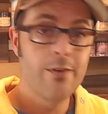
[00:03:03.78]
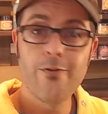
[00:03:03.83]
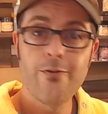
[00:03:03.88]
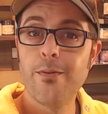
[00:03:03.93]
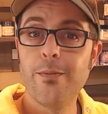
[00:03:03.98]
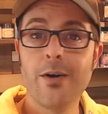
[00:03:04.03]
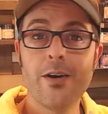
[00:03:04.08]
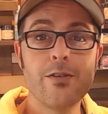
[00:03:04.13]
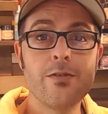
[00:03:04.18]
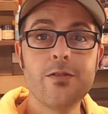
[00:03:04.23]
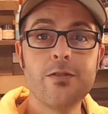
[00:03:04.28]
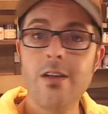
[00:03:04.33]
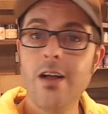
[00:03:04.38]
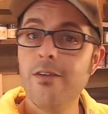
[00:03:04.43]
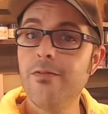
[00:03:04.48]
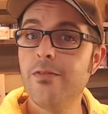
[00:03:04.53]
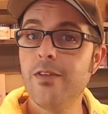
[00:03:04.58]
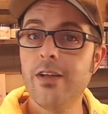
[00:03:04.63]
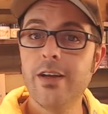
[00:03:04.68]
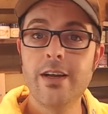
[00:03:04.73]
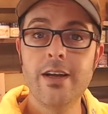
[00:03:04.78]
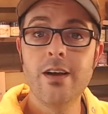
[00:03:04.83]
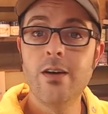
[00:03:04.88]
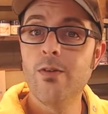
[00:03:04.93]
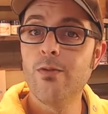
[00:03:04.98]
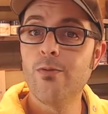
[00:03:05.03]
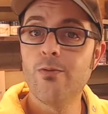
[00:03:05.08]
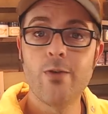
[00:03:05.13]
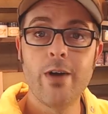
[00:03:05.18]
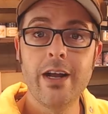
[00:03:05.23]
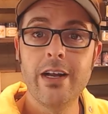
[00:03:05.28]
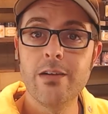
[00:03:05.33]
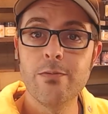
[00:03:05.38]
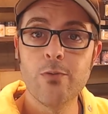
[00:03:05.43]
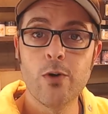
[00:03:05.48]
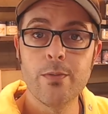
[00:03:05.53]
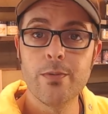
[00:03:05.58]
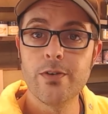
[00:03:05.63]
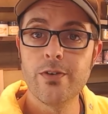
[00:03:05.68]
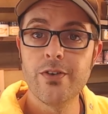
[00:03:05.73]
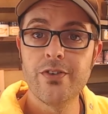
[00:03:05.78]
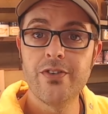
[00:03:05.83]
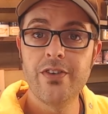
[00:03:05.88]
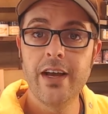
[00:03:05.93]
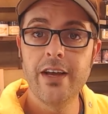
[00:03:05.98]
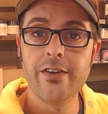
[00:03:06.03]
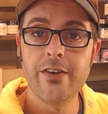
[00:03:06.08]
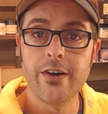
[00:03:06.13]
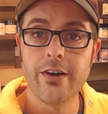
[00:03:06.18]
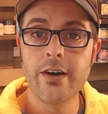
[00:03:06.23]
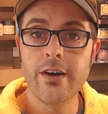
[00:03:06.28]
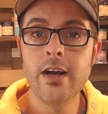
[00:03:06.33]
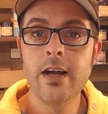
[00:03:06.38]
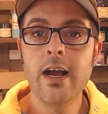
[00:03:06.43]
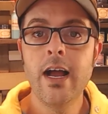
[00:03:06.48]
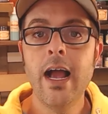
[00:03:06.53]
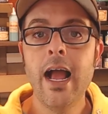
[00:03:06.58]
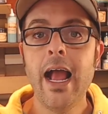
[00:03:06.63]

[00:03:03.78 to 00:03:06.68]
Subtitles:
from our lovely random orbital sander,